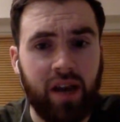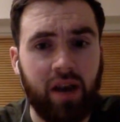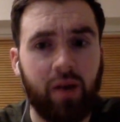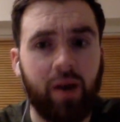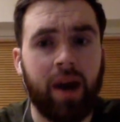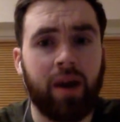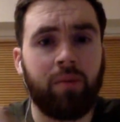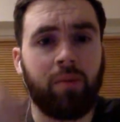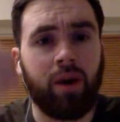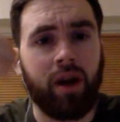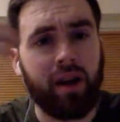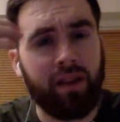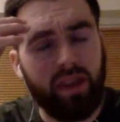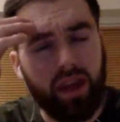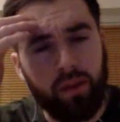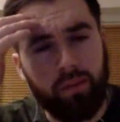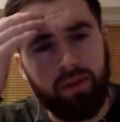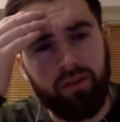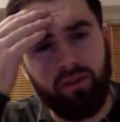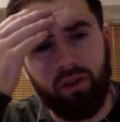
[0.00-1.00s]
Dzeko had one,
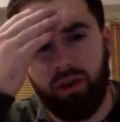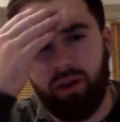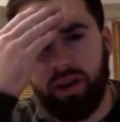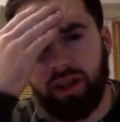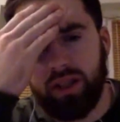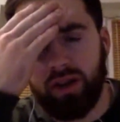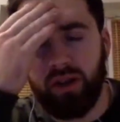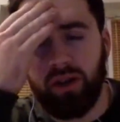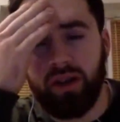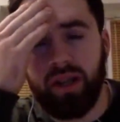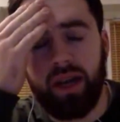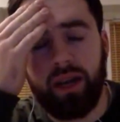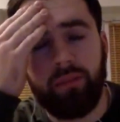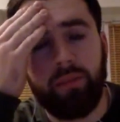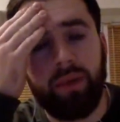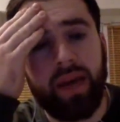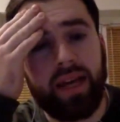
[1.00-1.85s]
I think, before he scored that he